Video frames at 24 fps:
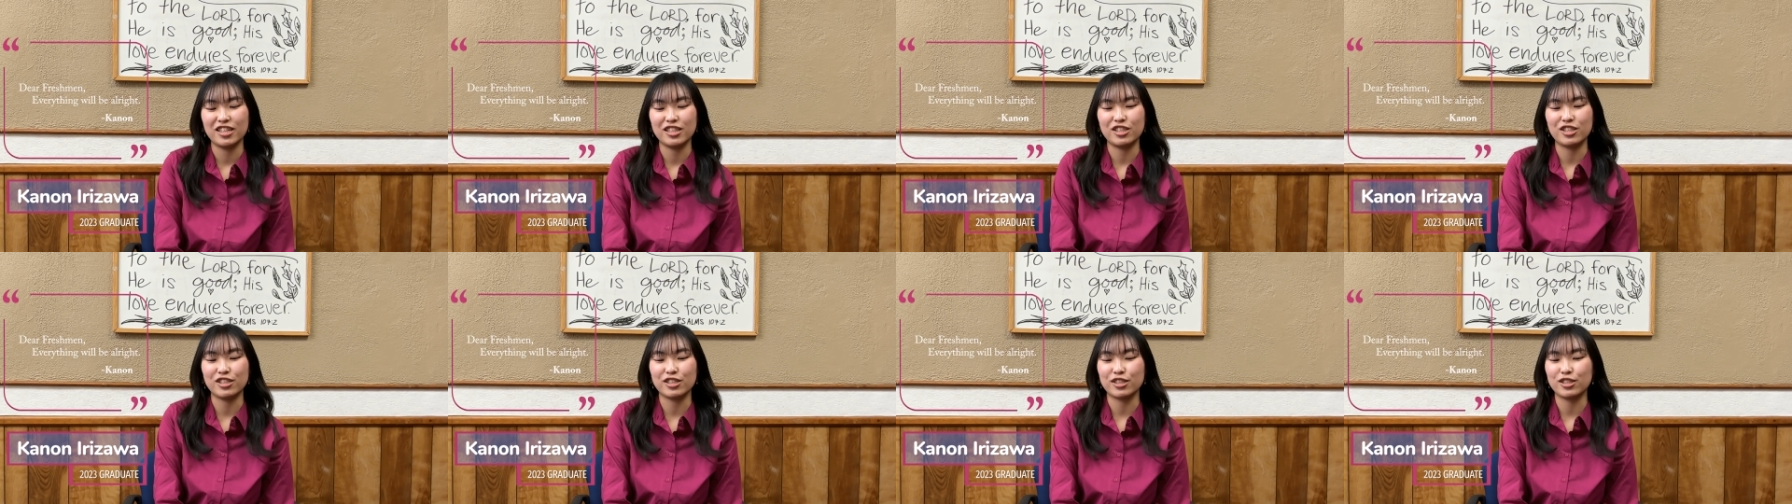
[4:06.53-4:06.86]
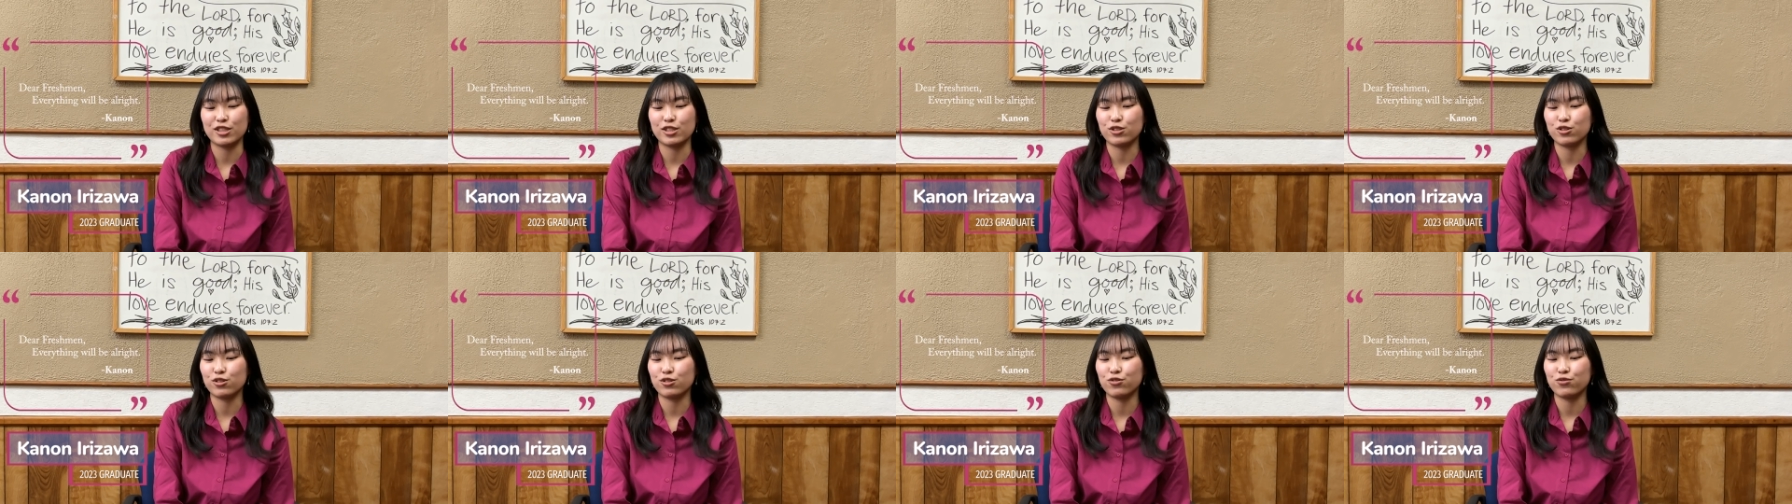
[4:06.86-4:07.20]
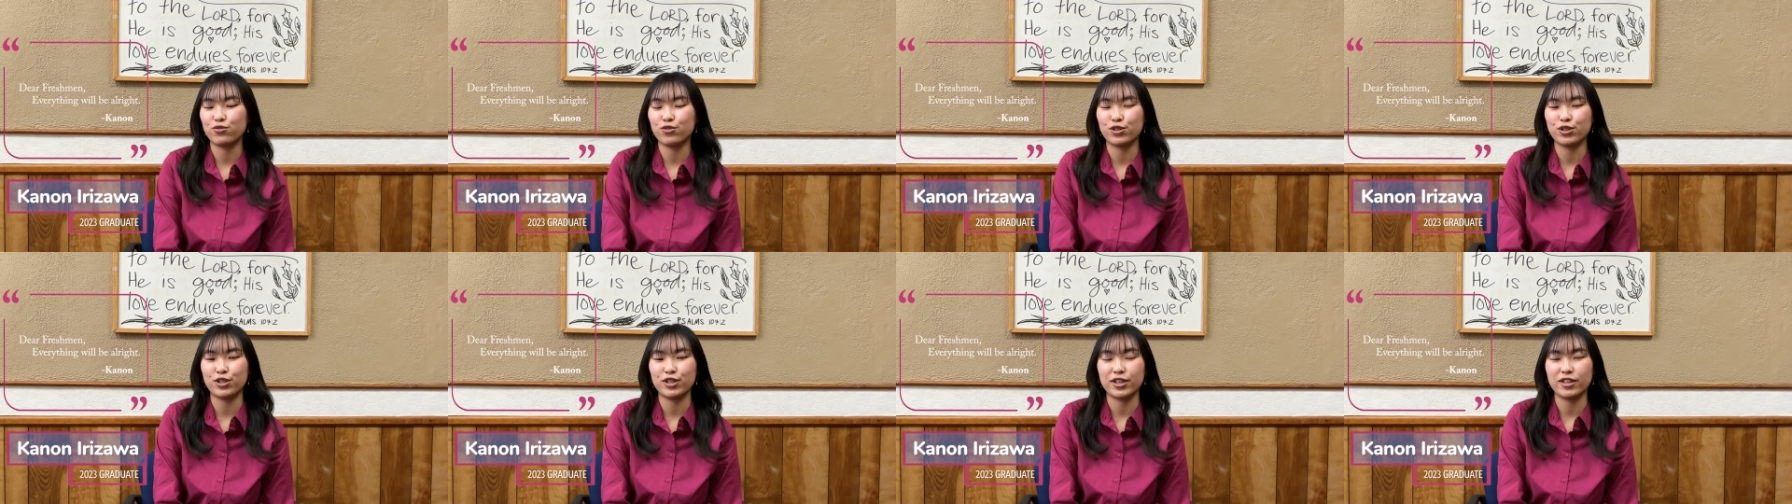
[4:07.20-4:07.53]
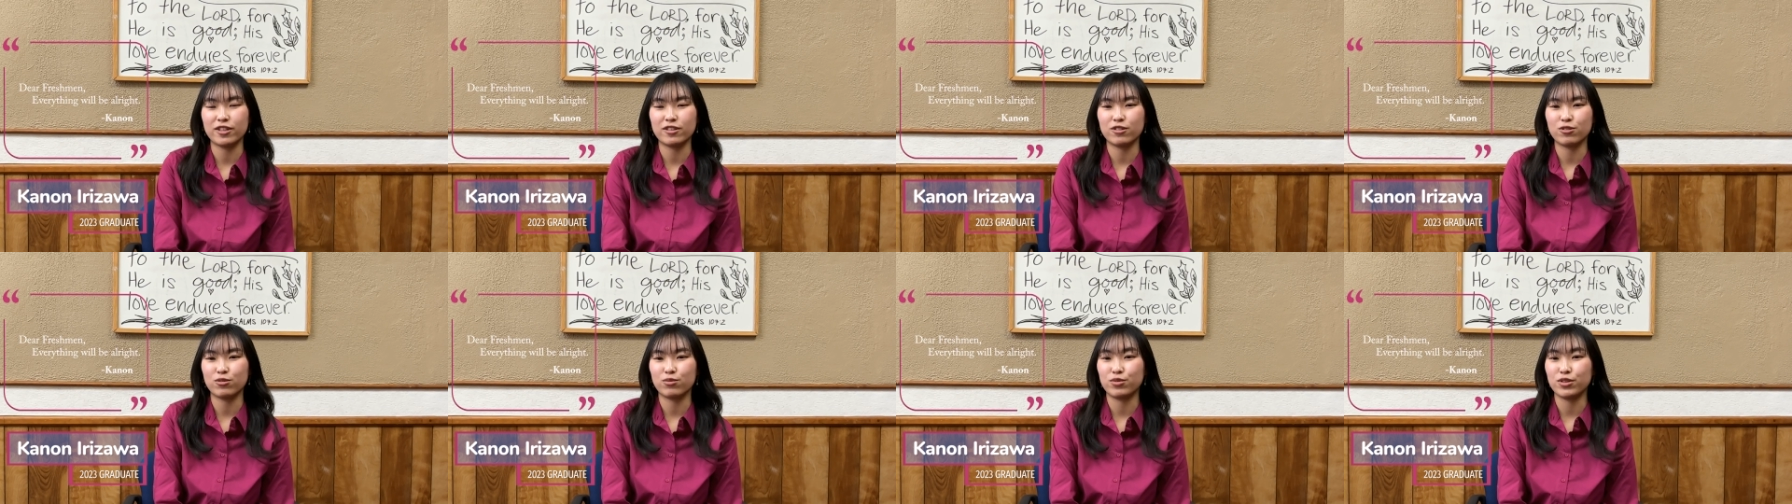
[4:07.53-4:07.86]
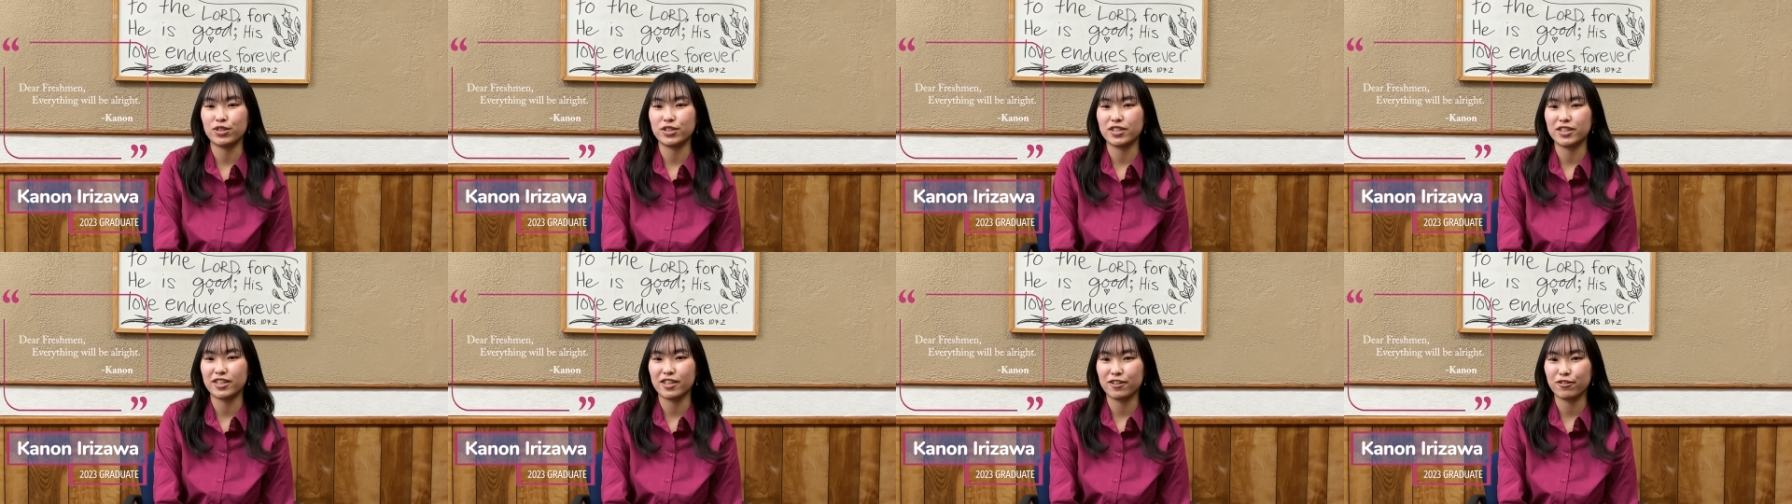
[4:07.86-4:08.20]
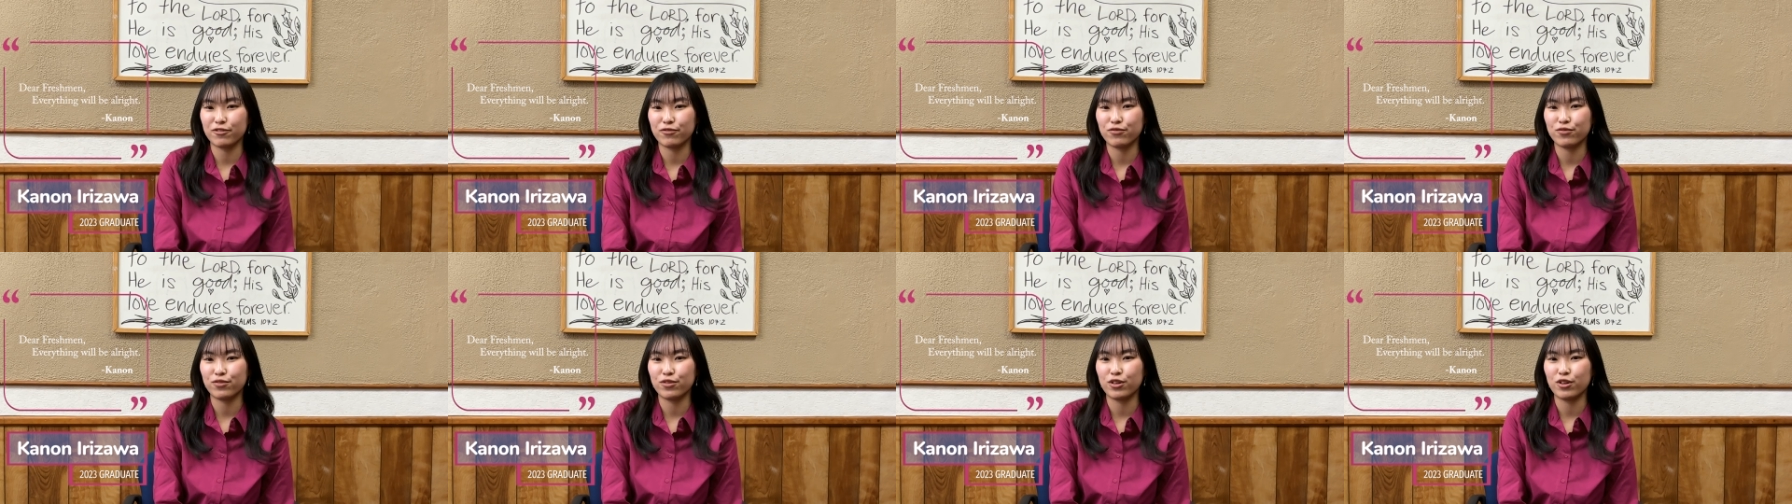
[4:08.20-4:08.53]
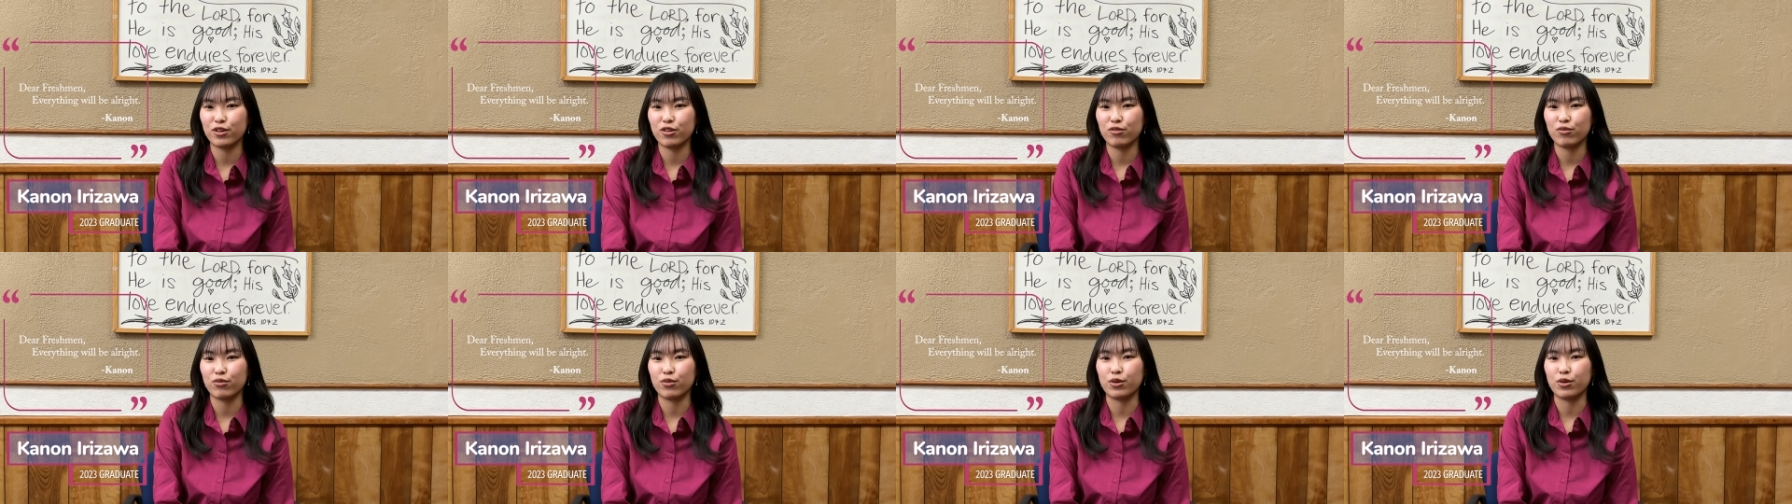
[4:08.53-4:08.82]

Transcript: Just don't forget to be thankful